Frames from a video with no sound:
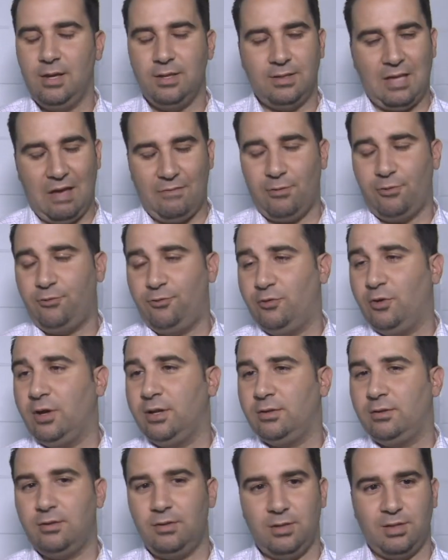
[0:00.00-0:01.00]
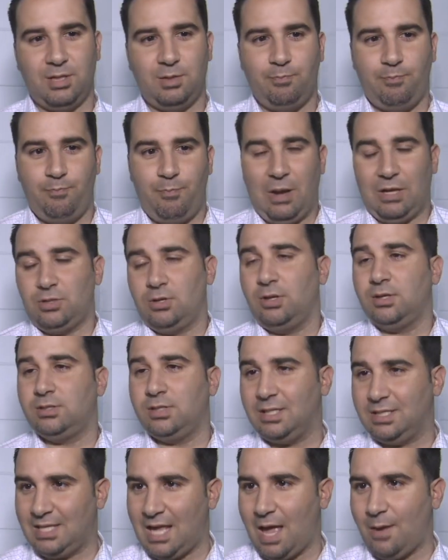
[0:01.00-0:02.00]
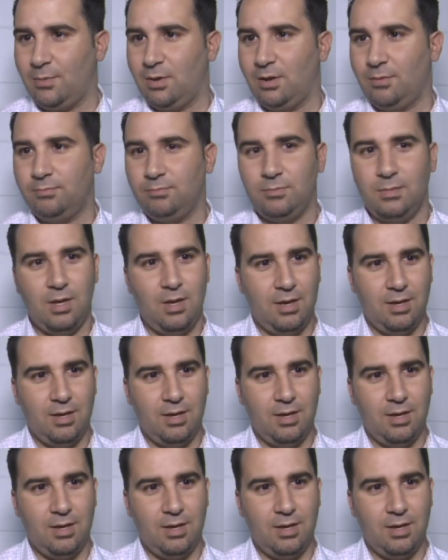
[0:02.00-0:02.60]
to have a foot specialist examine him.